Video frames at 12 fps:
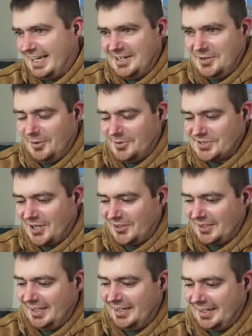I knew it was
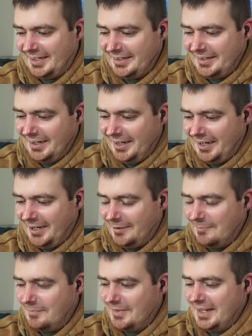all in it,
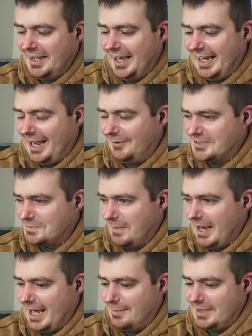and I was
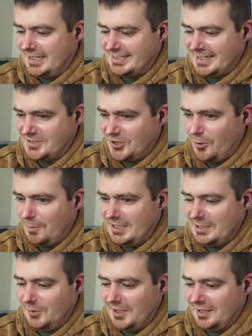mad because I was hoping
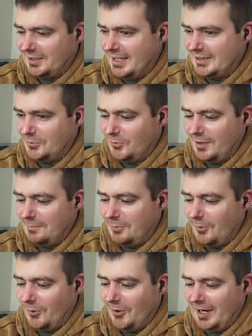he wouldn't like the one
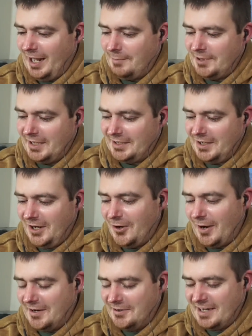pour, and I'd be like,
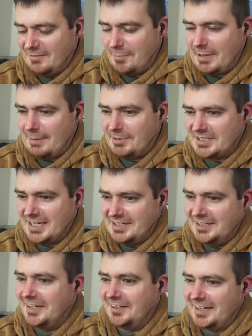"Oh, I know you have a Pappy 10.
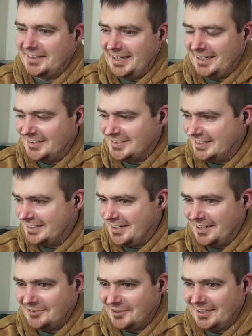You didn't like that. I'll take that
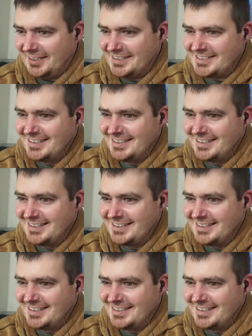off your hands."